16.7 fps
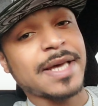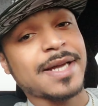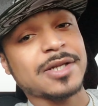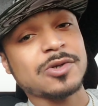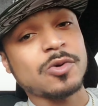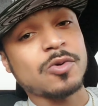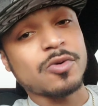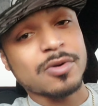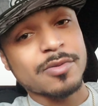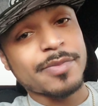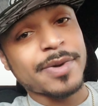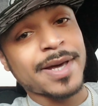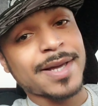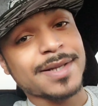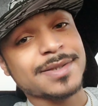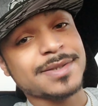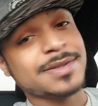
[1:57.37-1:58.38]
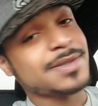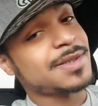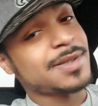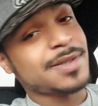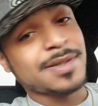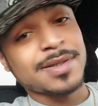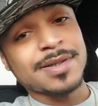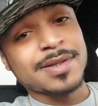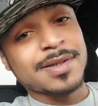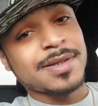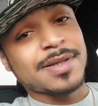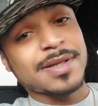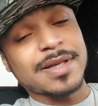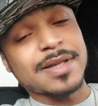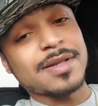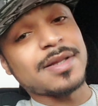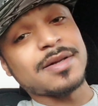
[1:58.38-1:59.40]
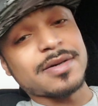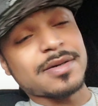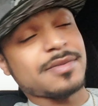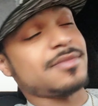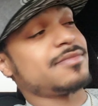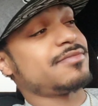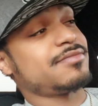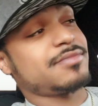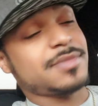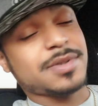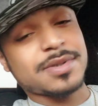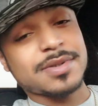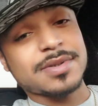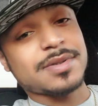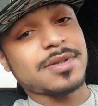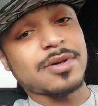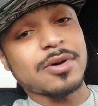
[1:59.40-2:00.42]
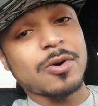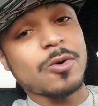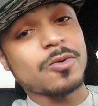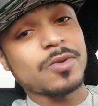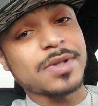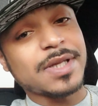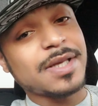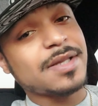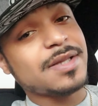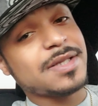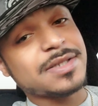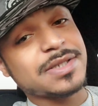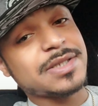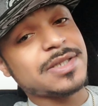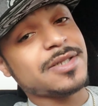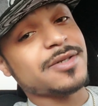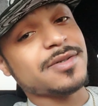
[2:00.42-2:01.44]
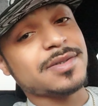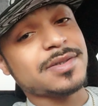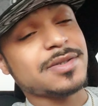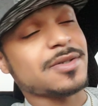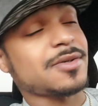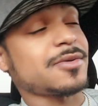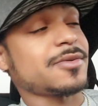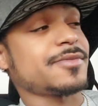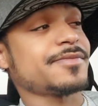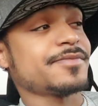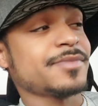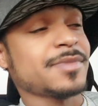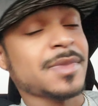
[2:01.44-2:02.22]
sacked quarterbacks in the, the whole league this year. So